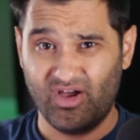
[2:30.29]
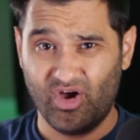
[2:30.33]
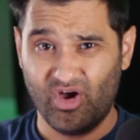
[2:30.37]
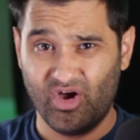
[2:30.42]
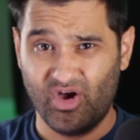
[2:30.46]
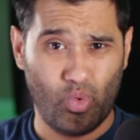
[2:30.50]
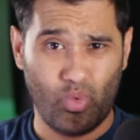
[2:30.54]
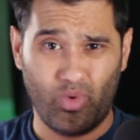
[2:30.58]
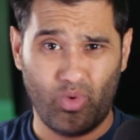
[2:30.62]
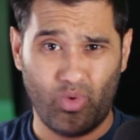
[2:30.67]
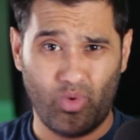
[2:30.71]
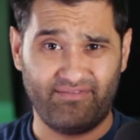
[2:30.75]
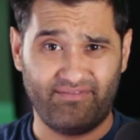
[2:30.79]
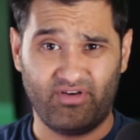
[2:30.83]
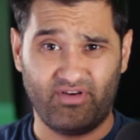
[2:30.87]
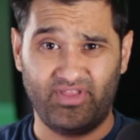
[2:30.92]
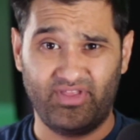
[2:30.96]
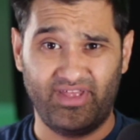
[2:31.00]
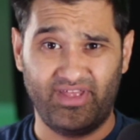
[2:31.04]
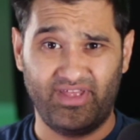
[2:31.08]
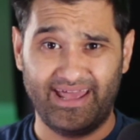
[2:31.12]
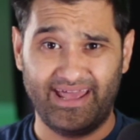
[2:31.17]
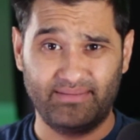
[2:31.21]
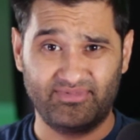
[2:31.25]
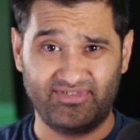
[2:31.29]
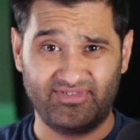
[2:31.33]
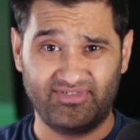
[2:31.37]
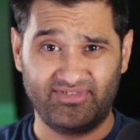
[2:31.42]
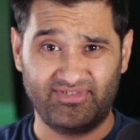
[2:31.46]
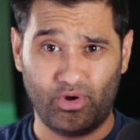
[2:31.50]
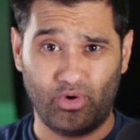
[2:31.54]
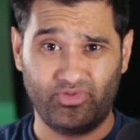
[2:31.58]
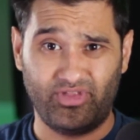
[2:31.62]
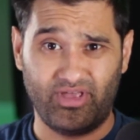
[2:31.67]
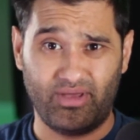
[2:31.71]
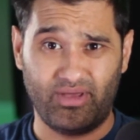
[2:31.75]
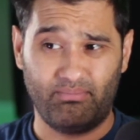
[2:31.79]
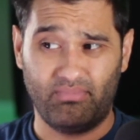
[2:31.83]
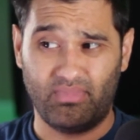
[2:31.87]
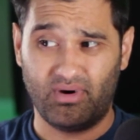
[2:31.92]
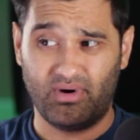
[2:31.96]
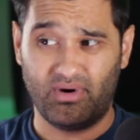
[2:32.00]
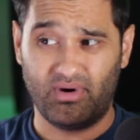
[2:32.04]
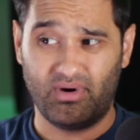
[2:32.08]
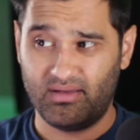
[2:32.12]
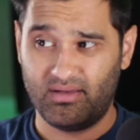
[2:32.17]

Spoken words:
or whatever other names they know them by.